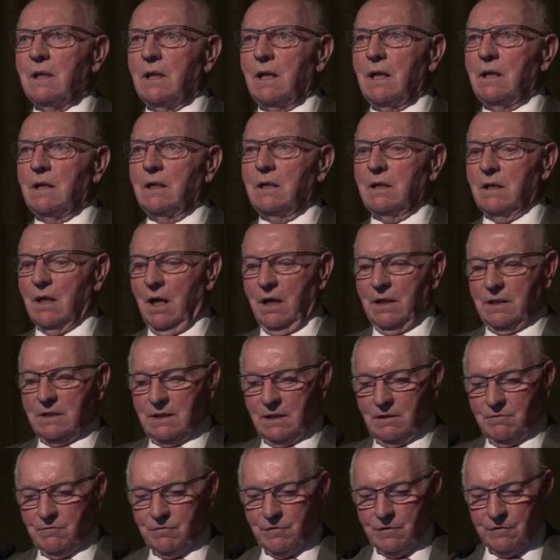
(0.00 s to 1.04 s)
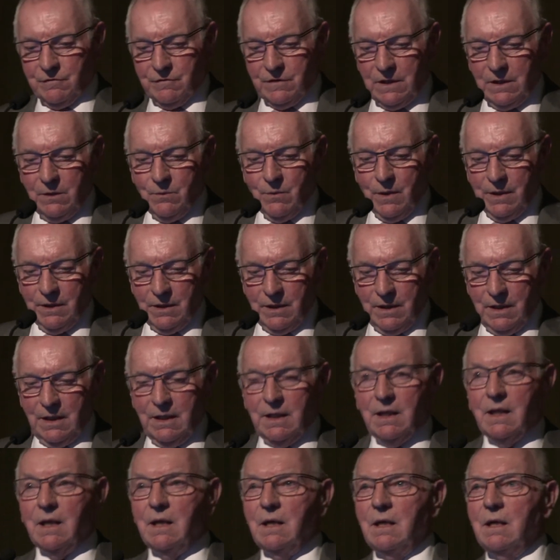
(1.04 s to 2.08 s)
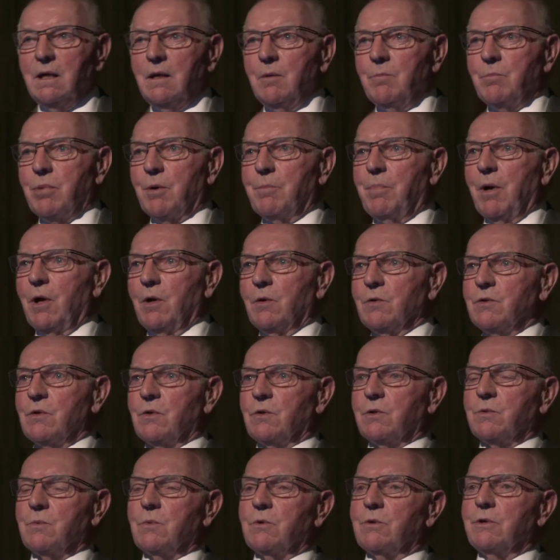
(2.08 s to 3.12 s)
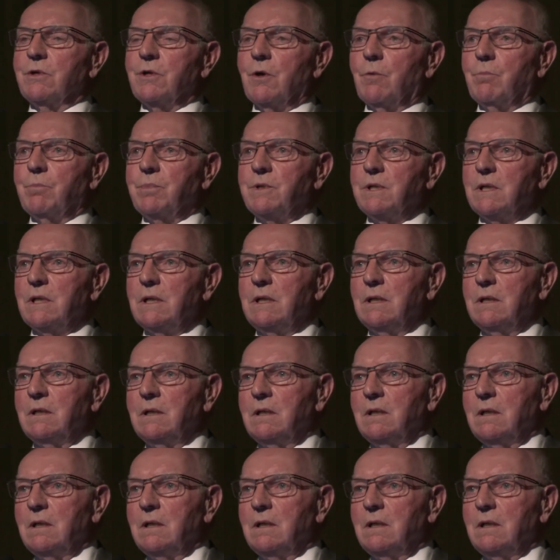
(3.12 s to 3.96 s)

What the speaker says: in 1950 when the proposals were adopted.